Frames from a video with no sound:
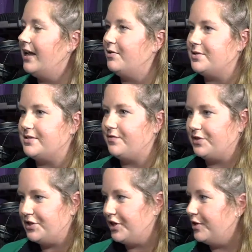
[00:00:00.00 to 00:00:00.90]
And it was
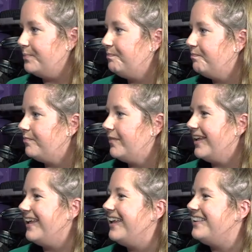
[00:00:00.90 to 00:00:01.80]
full term.
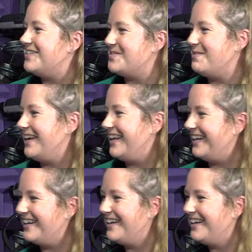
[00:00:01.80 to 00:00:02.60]
There's a bug in here.